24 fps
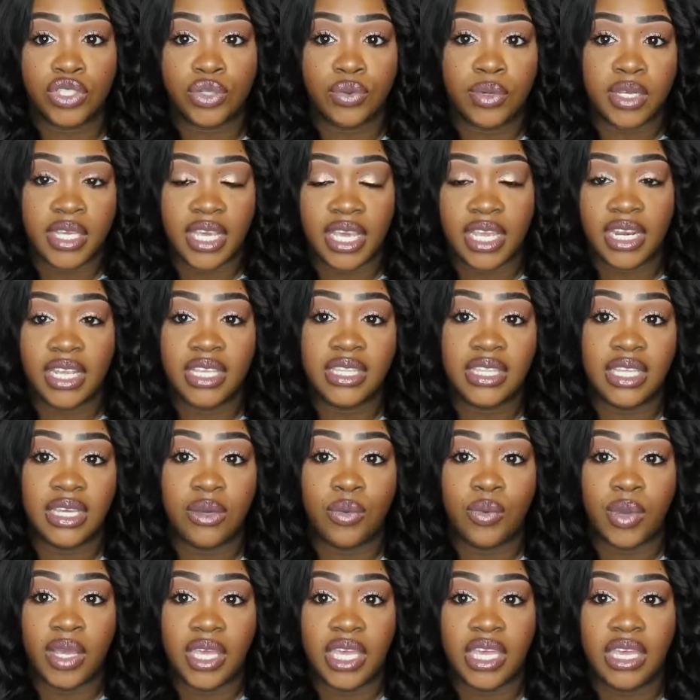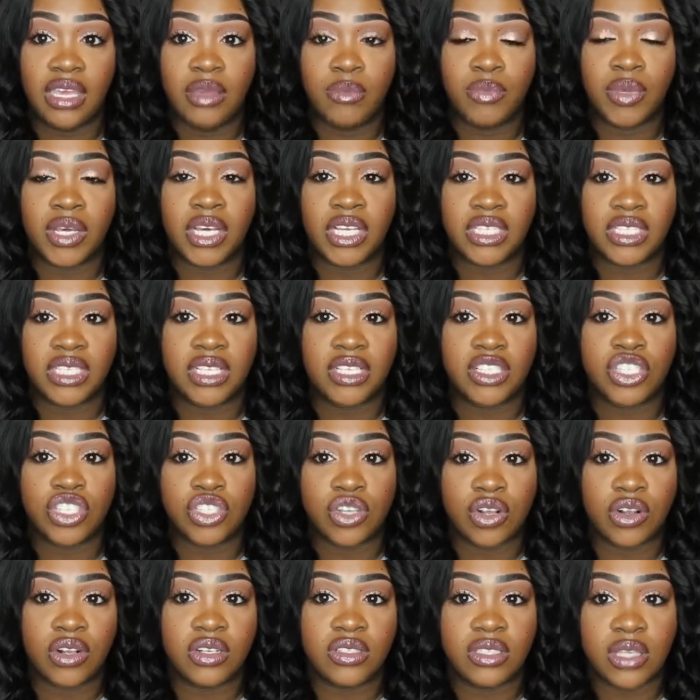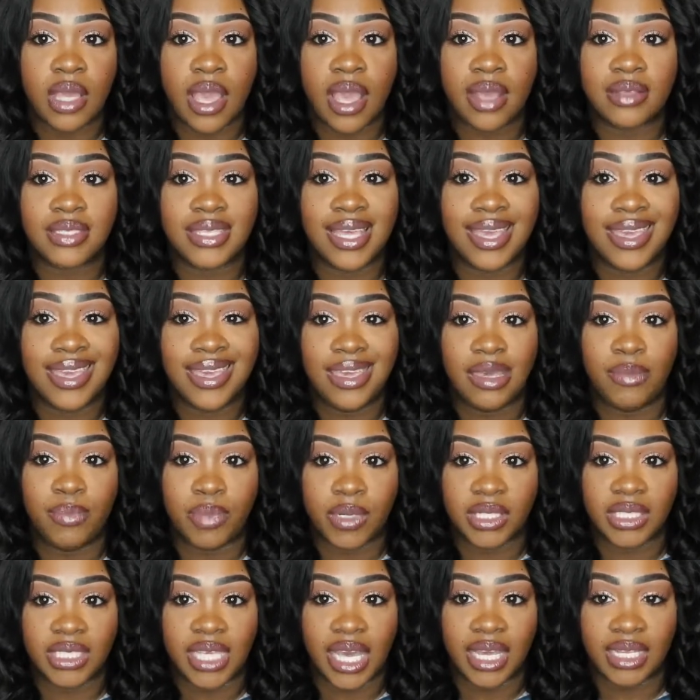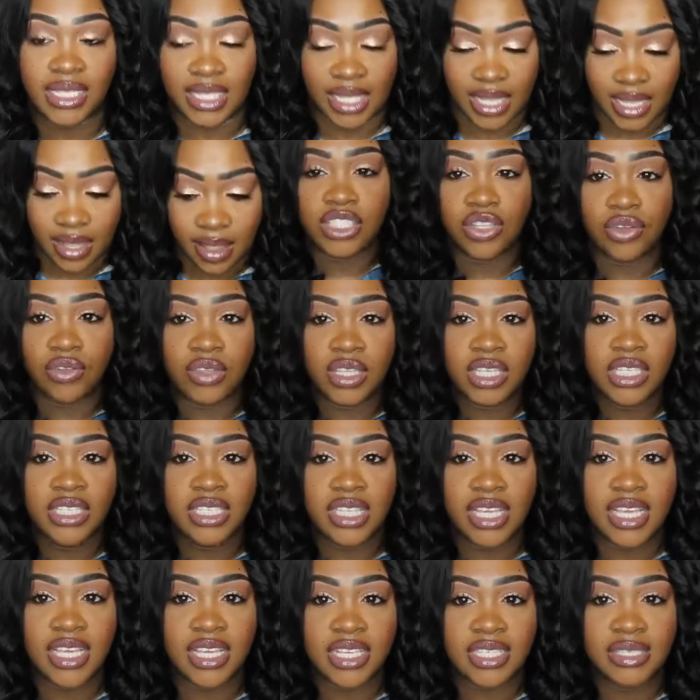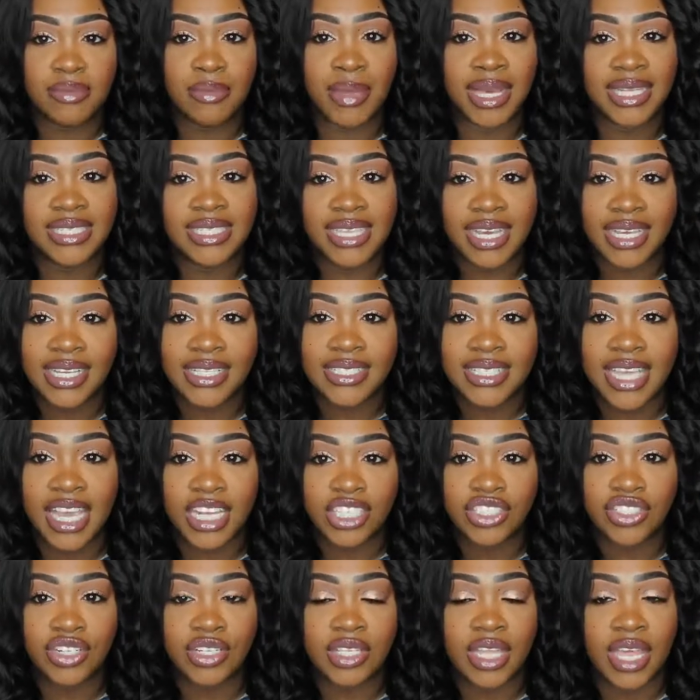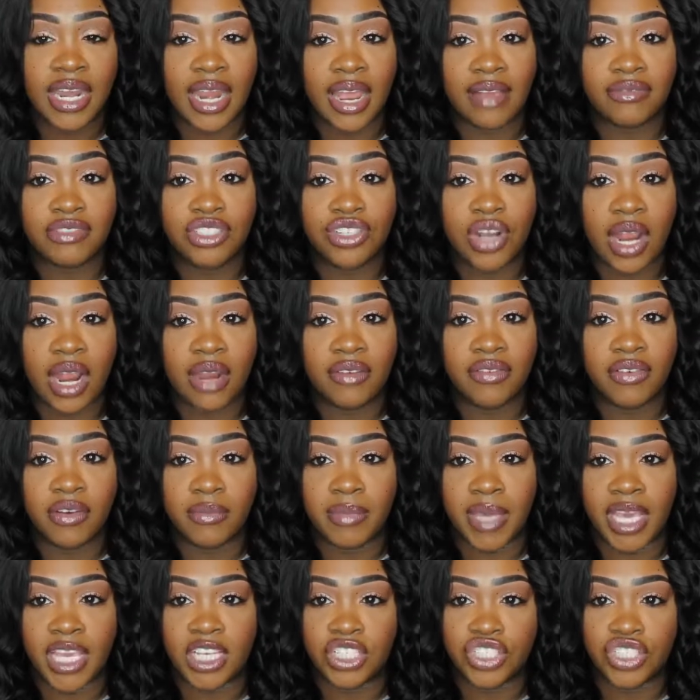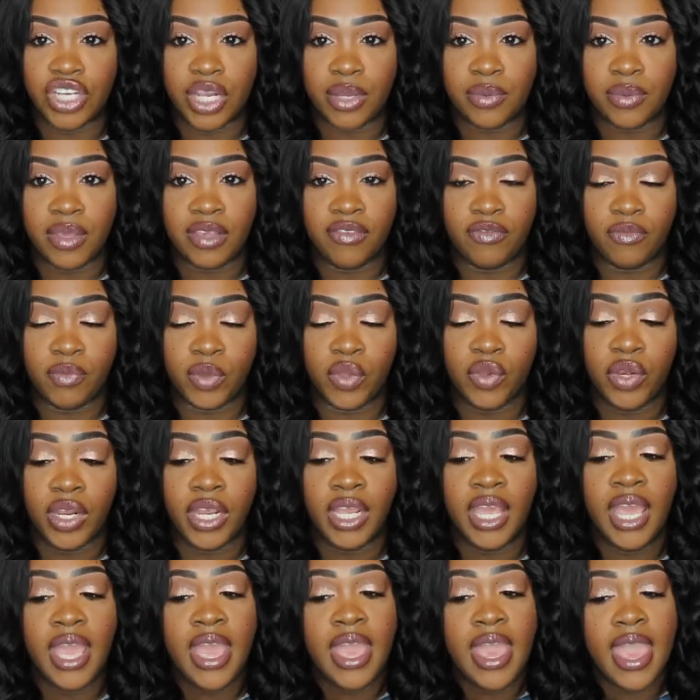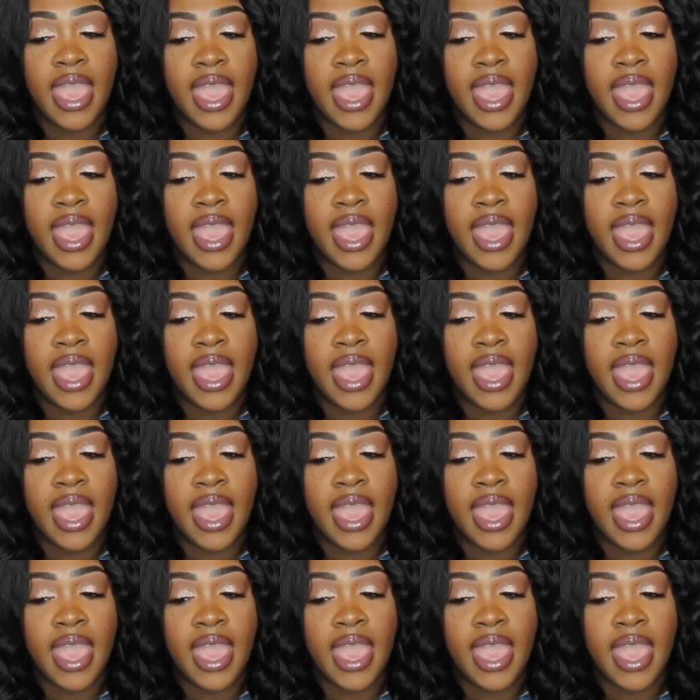doing anything with heat because it serves as a heat protectant so this is my second texture that I've tried from HJ Weave Beauty